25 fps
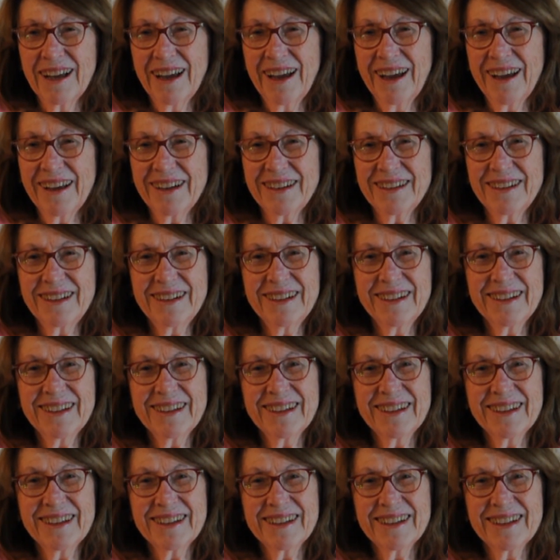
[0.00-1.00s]
and
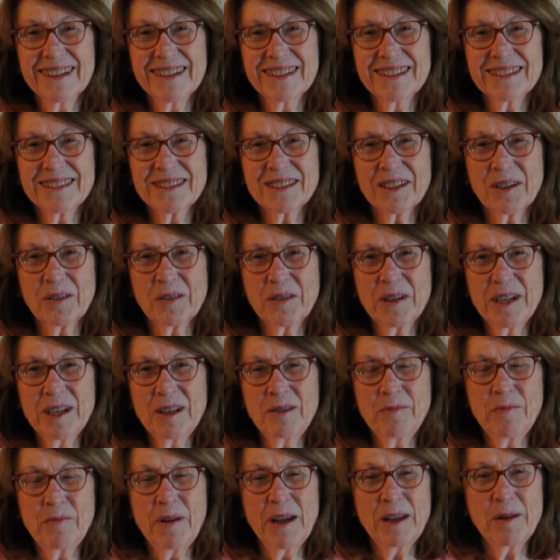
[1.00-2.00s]
so
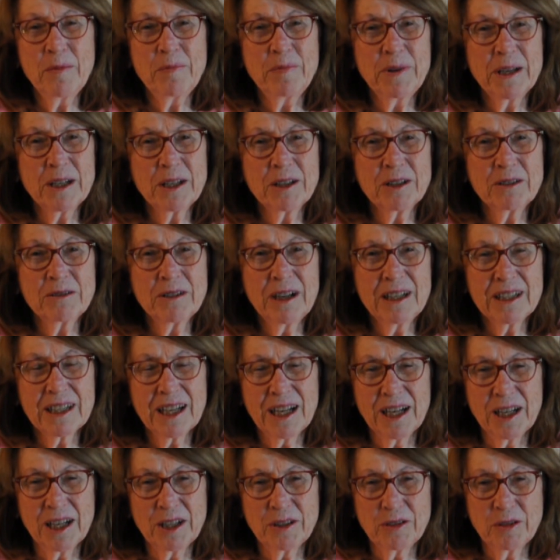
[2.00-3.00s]
he made a big
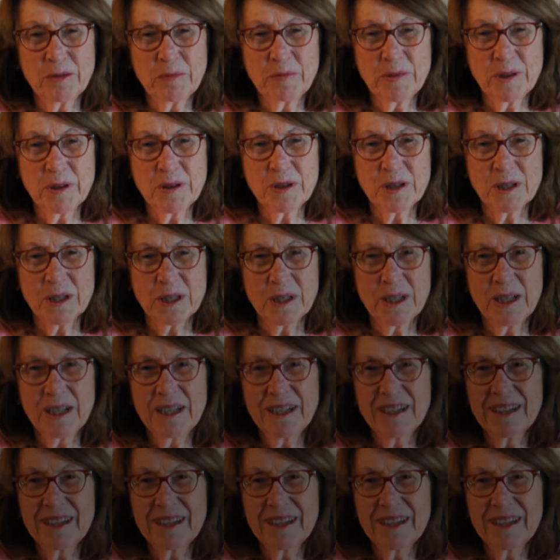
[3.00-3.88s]
contribution